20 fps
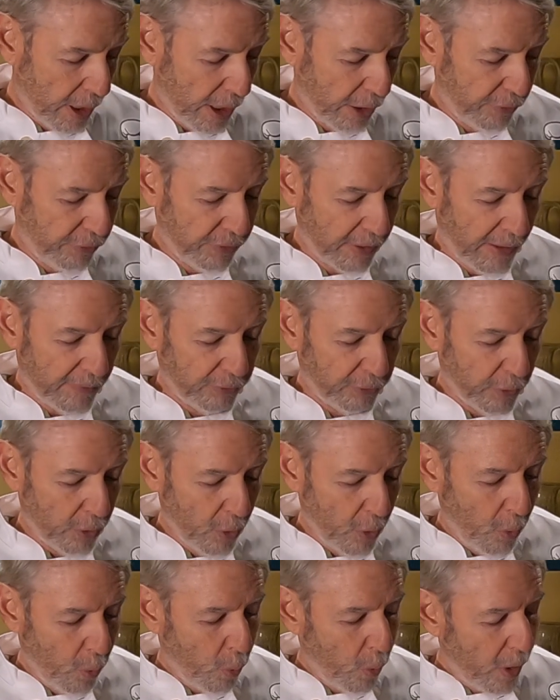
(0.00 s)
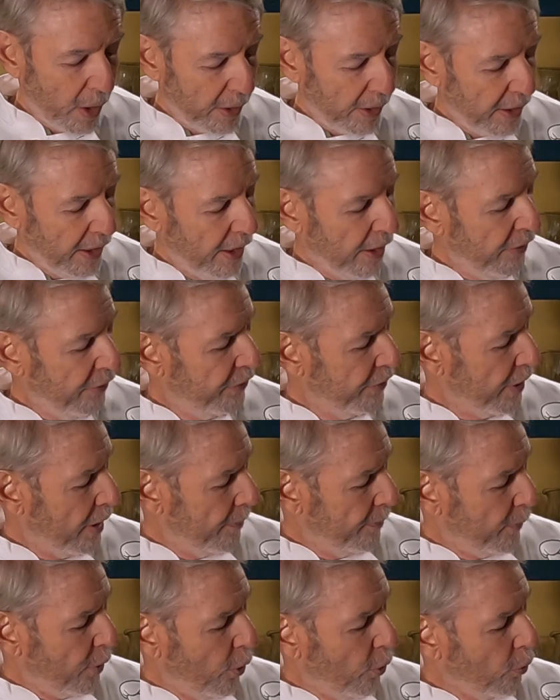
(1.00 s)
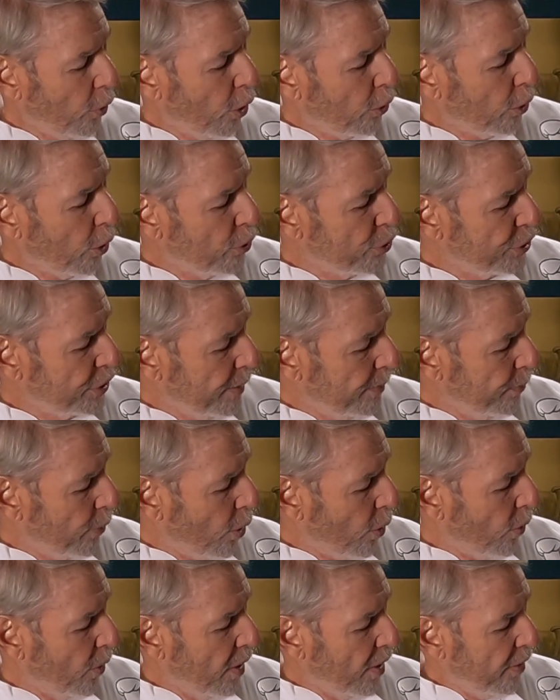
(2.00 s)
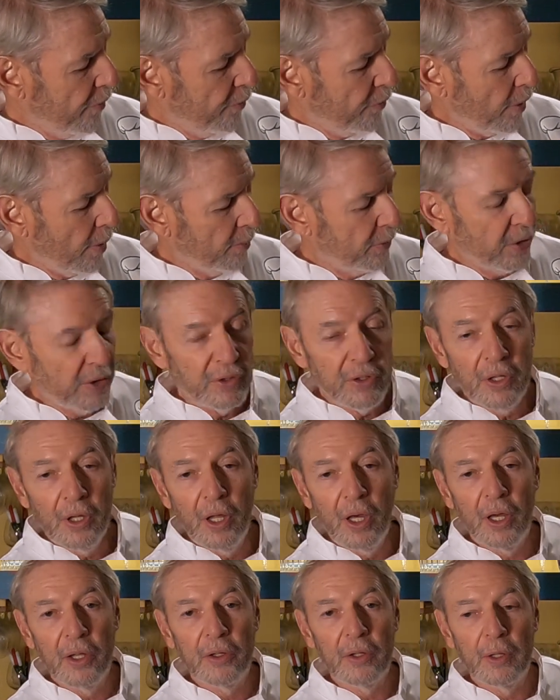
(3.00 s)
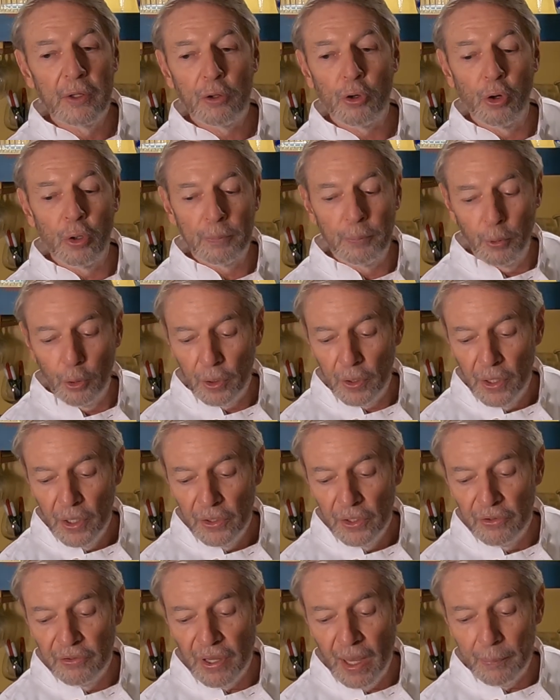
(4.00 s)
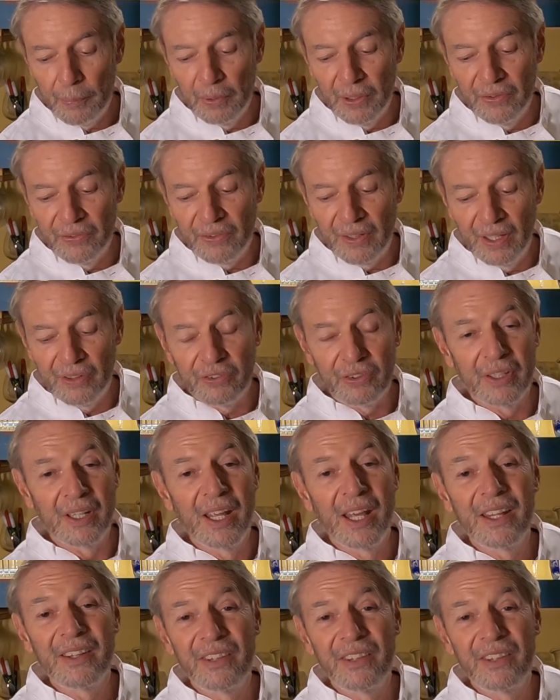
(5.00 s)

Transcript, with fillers: uh, chefs. One is um, Hiroko Shimbo from uh, the cookbook, The Japanese Kitchen.